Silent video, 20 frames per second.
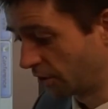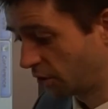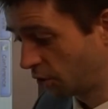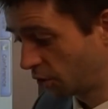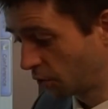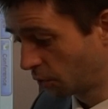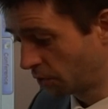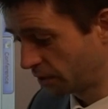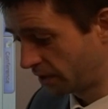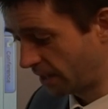I
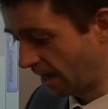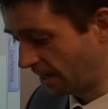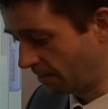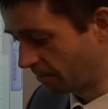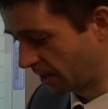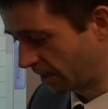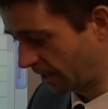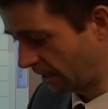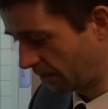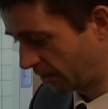stored that in
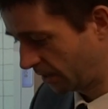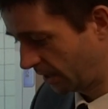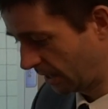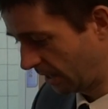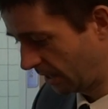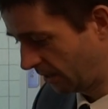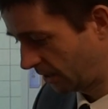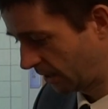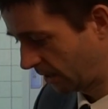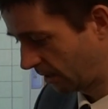my
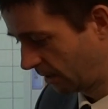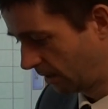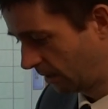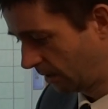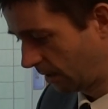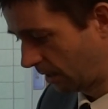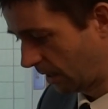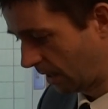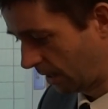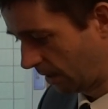calculator.
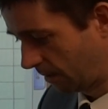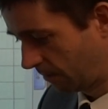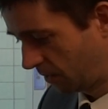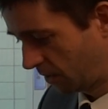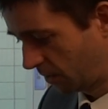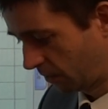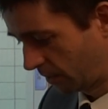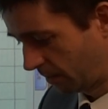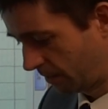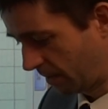
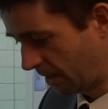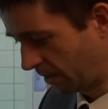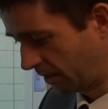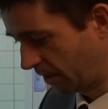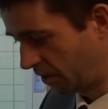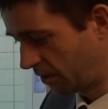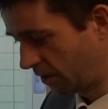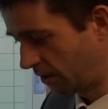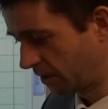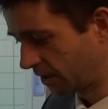So what I'm now going
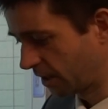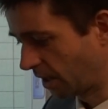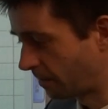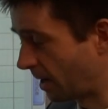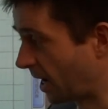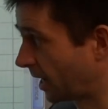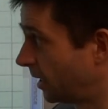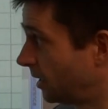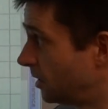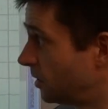to do is go
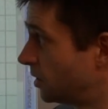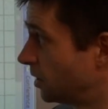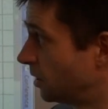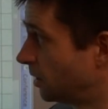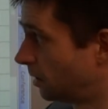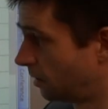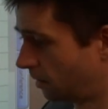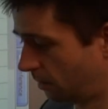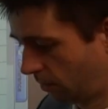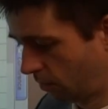back
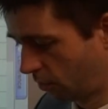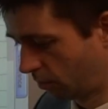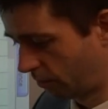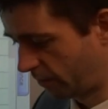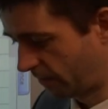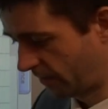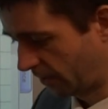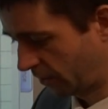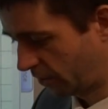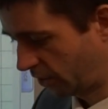into normal
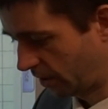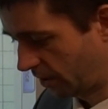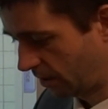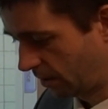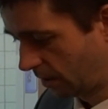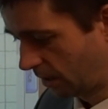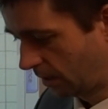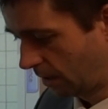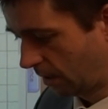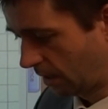function
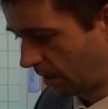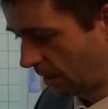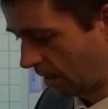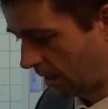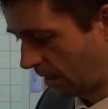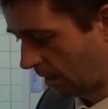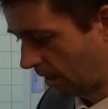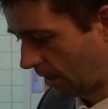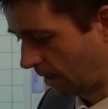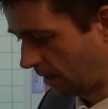
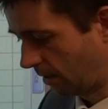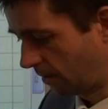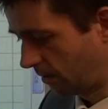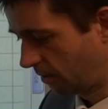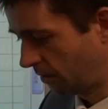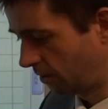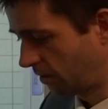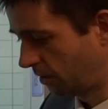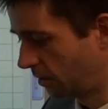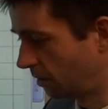and
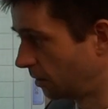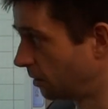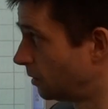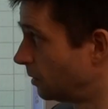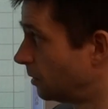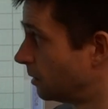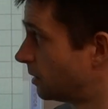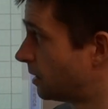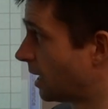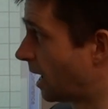do
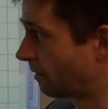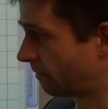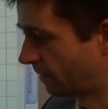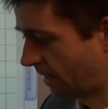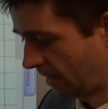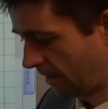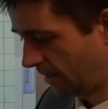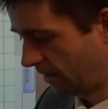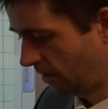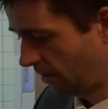that
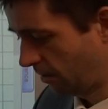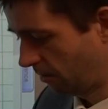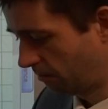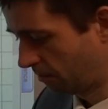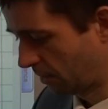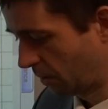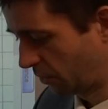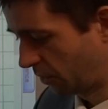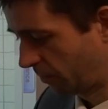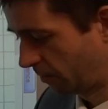value
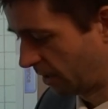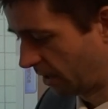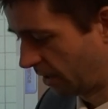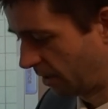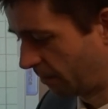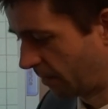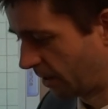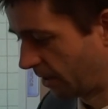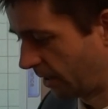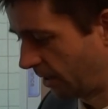
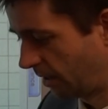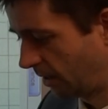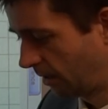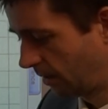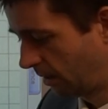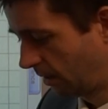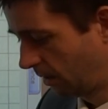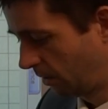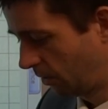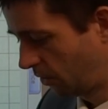multiplied by
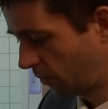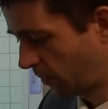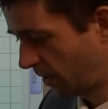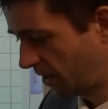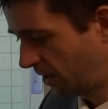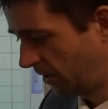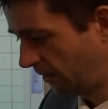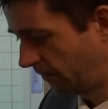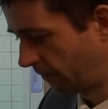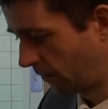
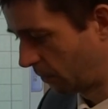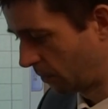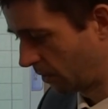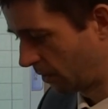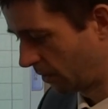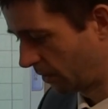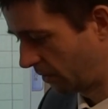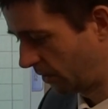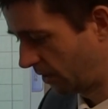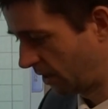24
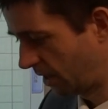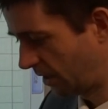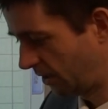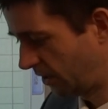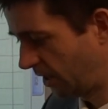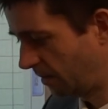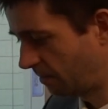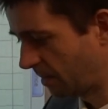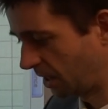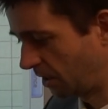cos
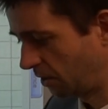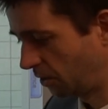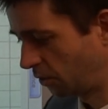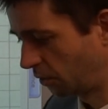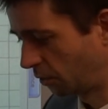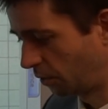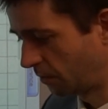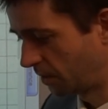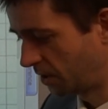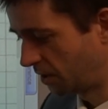30, making
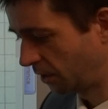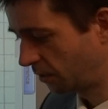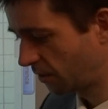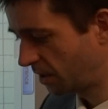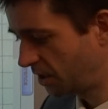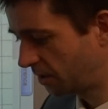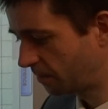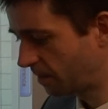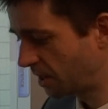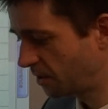sure you're in
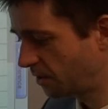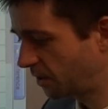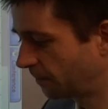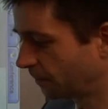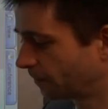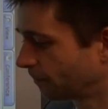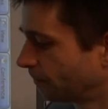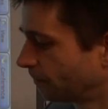degrees mode.